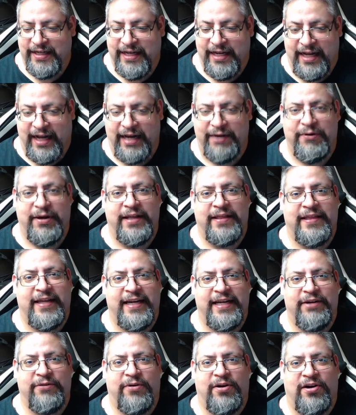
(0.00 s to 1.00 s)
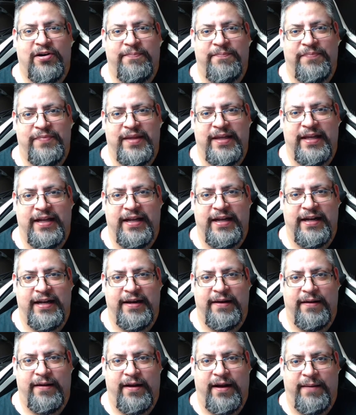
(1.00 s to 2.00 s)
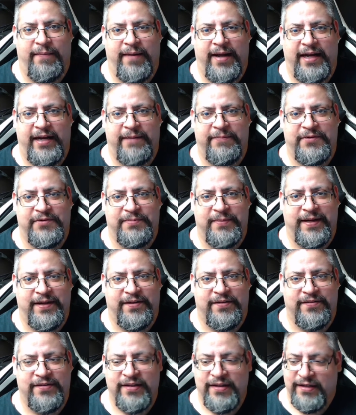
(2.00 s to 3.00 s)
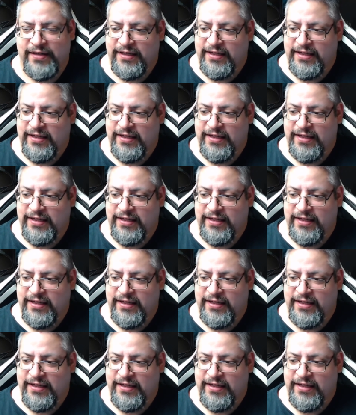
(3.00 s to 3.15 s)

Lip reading: Anyway, thank you all. My name is Mel.